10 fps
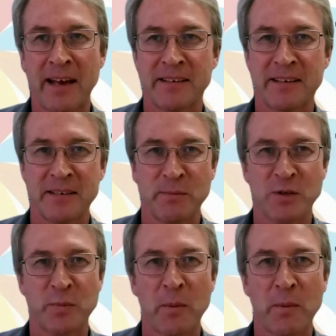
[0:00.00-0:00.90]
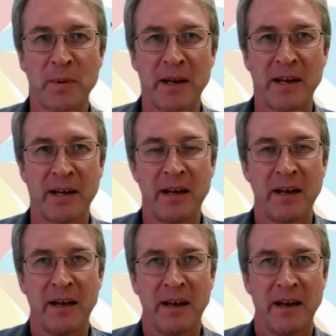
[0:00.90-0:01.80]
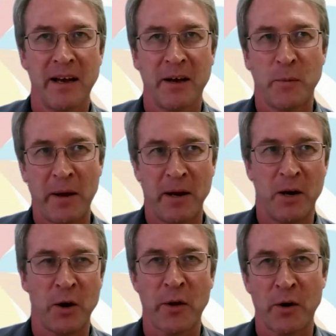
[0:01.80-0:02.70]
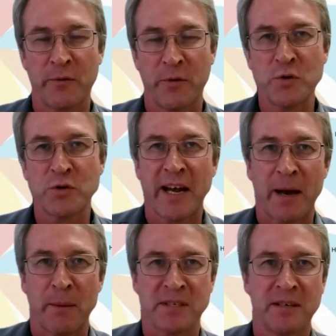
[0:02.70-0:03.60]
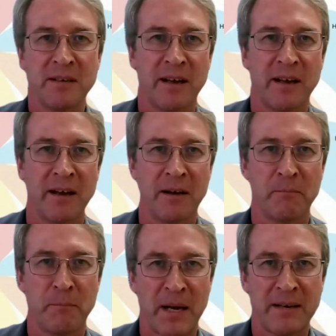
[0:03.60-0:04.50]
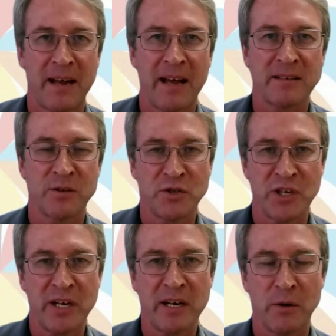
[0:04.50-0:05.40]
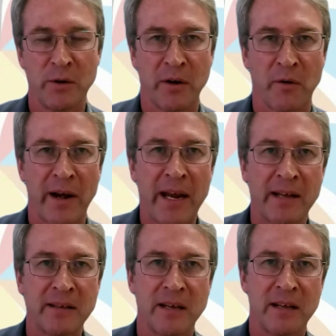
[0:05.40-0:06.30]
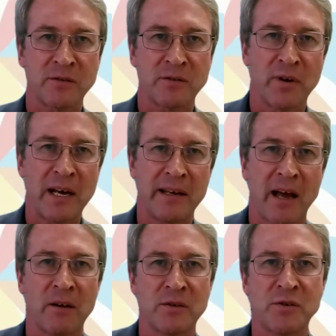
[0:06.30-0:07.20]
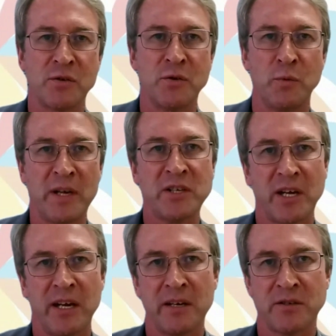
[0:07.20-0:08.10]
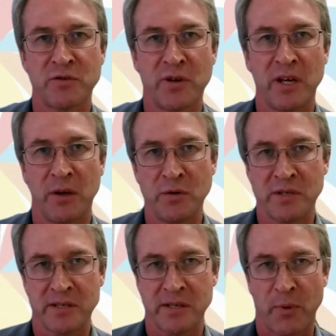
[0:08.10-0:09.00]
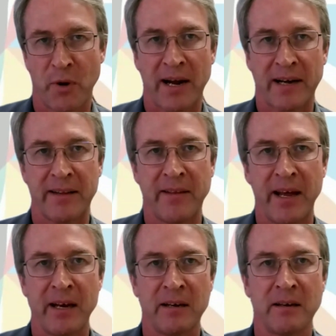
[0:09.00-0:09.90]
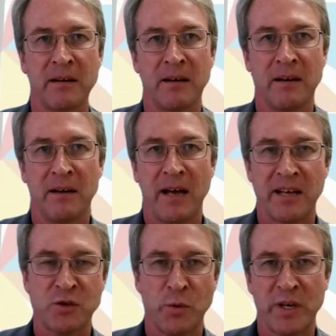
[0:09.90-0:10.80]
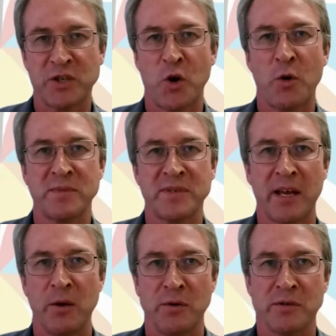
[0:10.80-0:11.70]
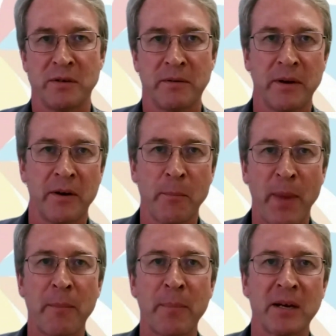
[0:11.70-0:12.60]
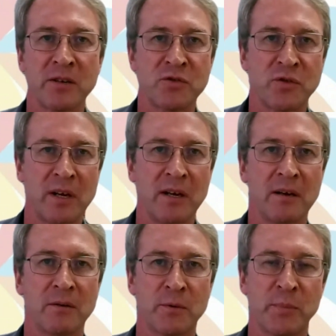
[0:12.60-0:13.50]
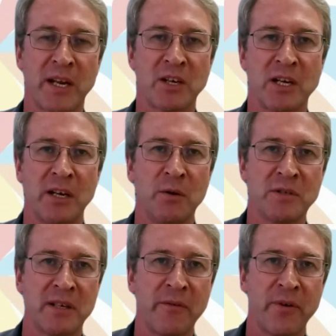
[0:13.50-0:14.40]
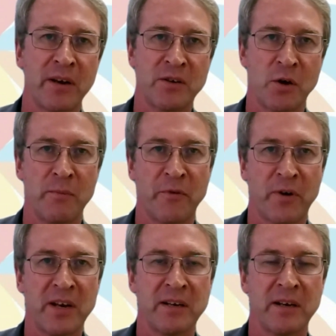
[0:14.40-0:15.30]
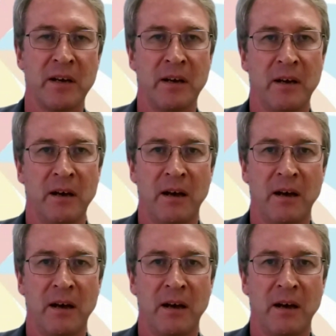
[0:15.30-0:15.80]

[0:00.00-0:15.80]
think that is most probably where a lot of the confusion comes in. But as Eugene alluded already, it's really down to which industry uses the product in the end as to which terms they use. The paper industry would potentially use a different term for it.